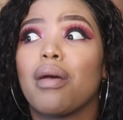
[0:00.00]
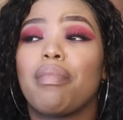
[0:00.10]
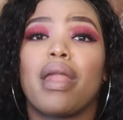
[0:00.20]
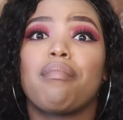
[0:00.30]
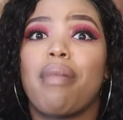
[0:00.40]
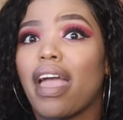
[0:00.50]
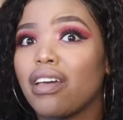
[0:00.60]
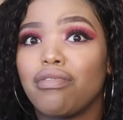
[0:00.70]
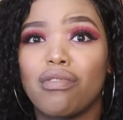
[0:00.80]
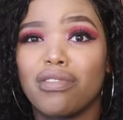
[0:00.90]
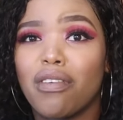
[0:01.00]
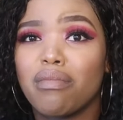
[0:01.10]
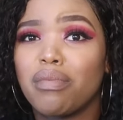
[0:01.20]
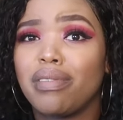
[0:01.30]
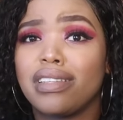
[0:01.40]
But I'm back and forth from
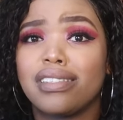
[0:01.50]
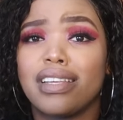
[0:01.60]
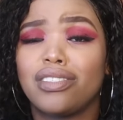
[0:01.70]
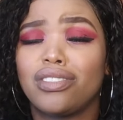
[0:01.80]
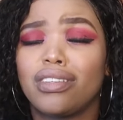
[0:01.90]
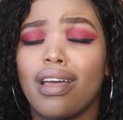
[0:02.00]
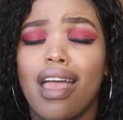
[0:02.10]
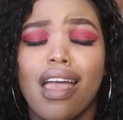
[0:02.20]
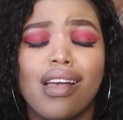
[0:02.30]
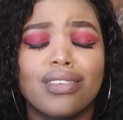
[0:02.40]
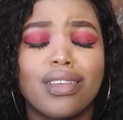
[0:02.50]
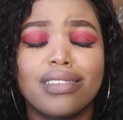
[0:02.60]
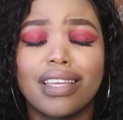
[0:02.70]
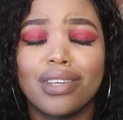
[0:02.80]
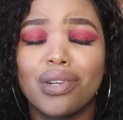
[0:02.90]
the police station. So I was
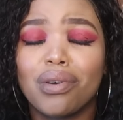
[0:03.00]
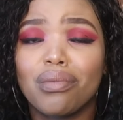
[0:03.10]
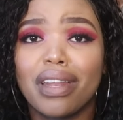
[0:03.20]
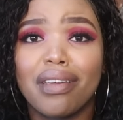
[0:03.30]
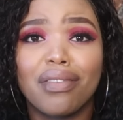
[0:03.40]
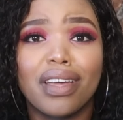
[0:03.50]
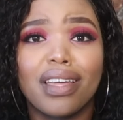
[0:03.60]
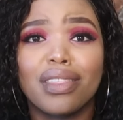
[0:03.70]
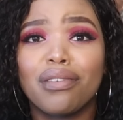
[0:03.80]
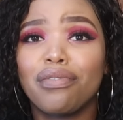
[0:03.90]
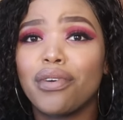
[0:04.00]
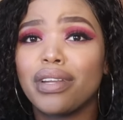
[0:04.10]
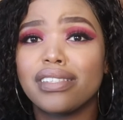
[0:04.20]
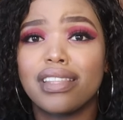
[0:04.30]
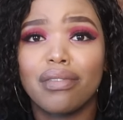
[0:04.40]
like, you know what, whatever, the phone
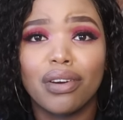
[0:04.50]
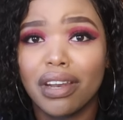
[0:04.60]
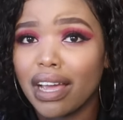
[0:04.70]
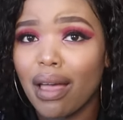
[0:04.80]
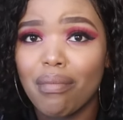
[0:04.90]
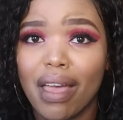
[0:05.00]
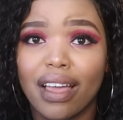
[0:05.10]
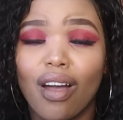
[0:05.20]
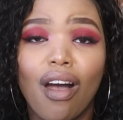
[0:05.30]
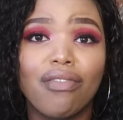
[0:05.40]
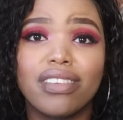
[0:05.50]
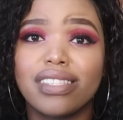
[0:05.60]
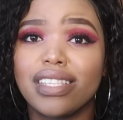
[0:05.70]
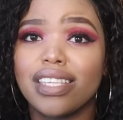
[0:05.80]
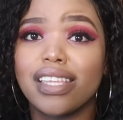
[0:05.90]
is never going to come back.
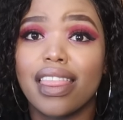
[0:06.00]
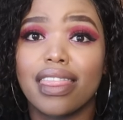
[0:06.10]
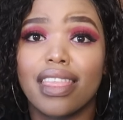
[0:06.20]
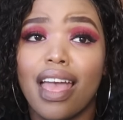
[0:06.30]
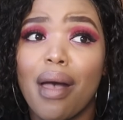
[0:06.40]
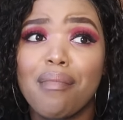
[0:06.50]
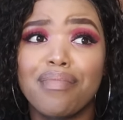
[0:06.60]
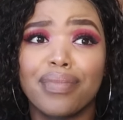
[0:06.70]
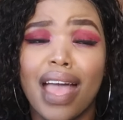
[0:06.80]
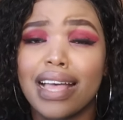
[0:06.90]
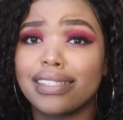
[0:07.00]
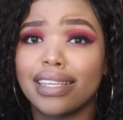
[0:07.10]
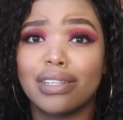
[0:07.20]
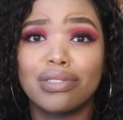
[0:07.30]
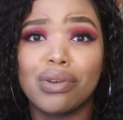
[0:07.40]
Obviously,
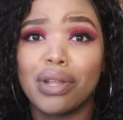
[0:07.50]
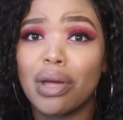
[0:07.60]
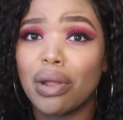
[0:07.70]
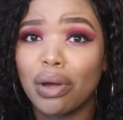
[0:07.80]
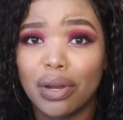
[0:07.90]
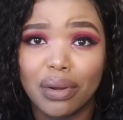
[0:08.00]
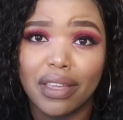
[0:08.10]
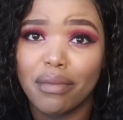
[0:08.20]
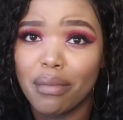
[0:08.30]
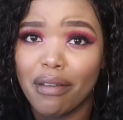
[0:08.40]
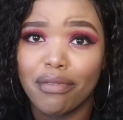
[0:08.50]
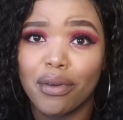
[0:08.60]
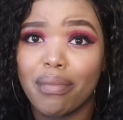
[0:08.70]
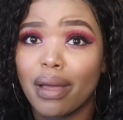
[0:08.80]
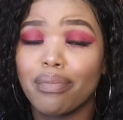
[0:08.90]
Isaac and Tony are not going to give me my
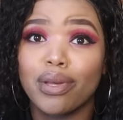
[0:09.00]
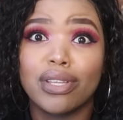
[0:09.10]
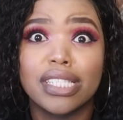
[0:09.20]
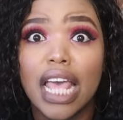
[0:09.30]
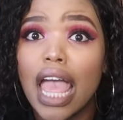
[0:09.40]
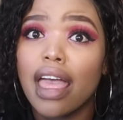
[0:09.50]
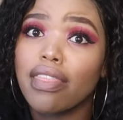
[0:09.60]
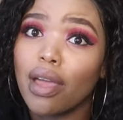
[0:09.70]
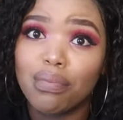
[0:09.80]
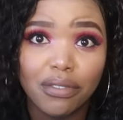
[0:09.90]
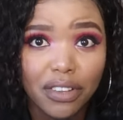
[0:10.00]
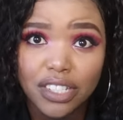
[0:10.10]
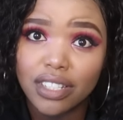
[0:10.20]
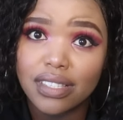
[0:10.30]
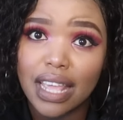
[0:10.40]
phone back because they are
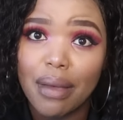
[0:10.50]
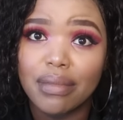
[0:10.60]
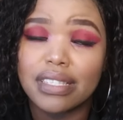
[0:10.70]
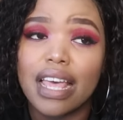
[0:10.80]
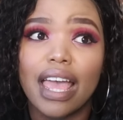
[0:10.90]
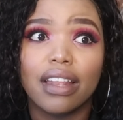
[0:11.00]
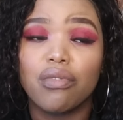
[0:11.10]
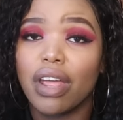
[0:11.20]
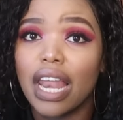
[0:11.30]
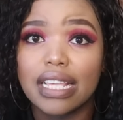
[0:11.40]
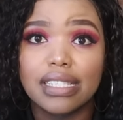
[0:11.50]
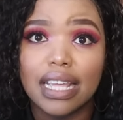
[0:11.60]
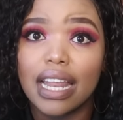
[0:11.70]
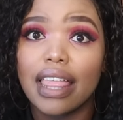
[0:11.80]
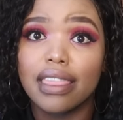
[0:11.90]
professional scammers. I had realized
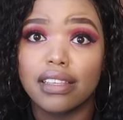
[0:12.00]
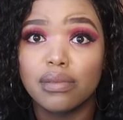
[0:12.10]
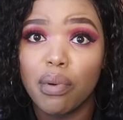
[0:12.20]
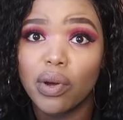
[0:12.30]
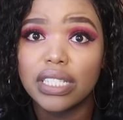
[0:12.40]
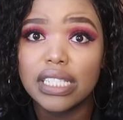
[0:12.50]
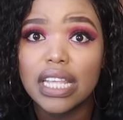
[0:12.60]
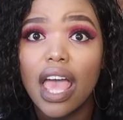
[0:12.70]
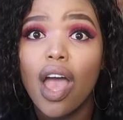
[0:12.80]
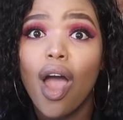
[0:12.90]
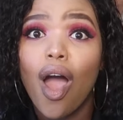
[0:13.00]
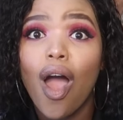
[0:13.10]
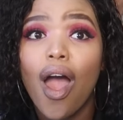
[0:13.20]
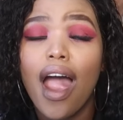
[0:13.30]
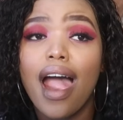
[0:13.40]
that at this point
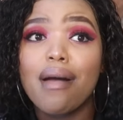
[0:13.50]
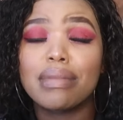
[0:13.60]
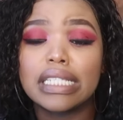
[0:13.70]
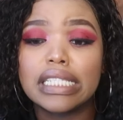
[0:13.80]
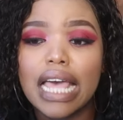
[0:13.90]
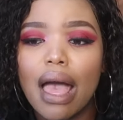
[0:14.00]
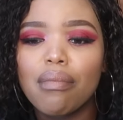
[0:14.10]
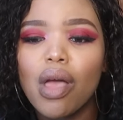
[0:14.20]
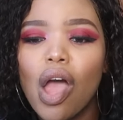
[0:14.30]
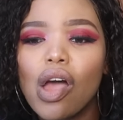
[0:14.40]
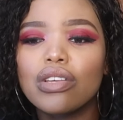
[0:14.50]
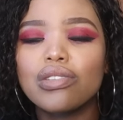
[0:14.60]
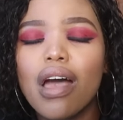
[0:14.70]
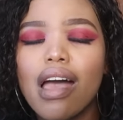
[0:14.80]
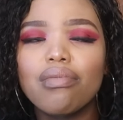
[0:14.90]
in time.
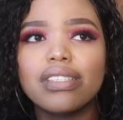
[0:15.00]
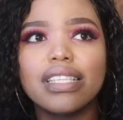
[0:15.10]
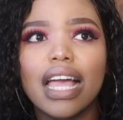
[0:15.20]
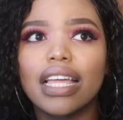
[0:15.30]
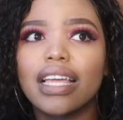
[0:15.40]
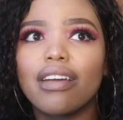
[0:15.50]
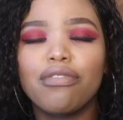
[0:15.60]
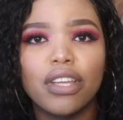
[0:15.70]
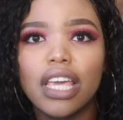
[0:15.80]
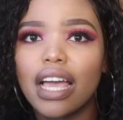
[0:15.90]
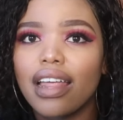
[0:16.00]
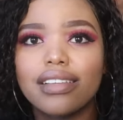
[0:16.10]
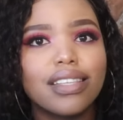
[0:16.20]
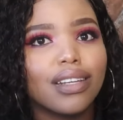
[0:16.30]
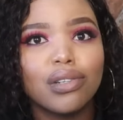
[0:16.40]
So I was like freaking out. I
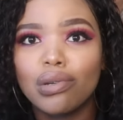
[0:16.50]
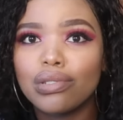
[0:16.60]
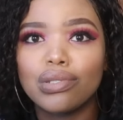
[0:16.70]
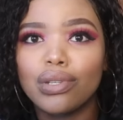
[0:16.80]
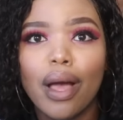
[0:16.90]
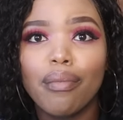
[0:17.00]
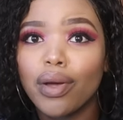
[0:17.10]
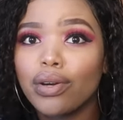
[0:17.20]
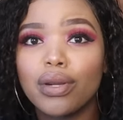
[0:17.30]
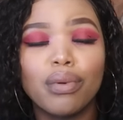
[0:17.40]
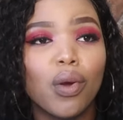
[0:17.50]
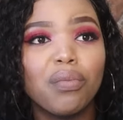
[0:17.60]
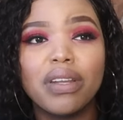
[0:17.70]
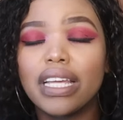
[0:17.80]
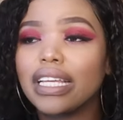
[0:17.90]
was like, no, dude, I'm not going to be
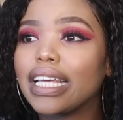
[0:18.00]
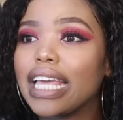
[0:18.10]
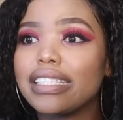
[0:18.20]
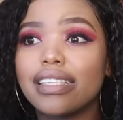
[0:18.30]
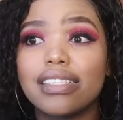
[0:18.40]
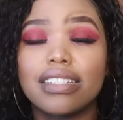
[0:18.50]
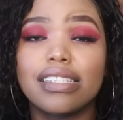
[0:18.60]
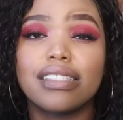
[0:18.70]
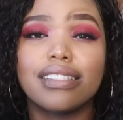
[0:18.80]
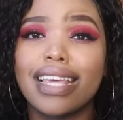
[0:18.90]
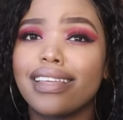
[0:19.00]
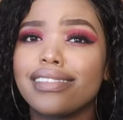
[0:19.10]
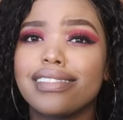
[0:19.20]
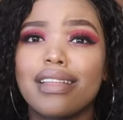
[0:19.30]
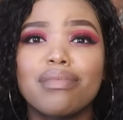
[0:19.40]
opening cases and taking
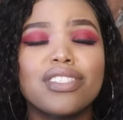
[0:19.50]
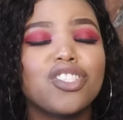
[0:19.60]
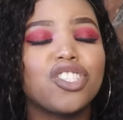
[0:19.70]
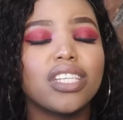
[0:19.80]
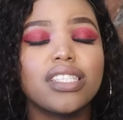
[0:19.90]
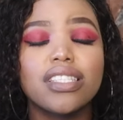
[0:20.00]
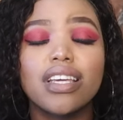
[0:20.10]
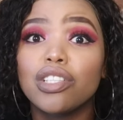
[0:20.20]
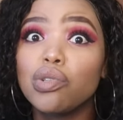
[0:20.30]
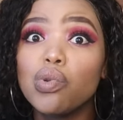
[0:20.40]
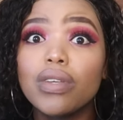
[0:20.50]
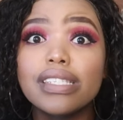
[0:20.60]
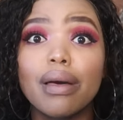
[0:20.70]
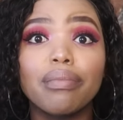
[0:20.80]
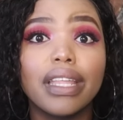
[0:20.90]
statements. Just do
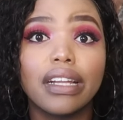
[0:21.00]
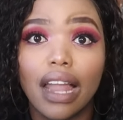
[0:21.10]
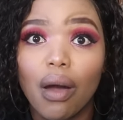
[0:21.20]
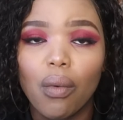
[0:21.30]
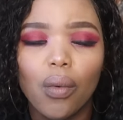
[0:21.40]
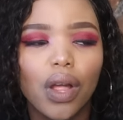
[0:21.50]
something now.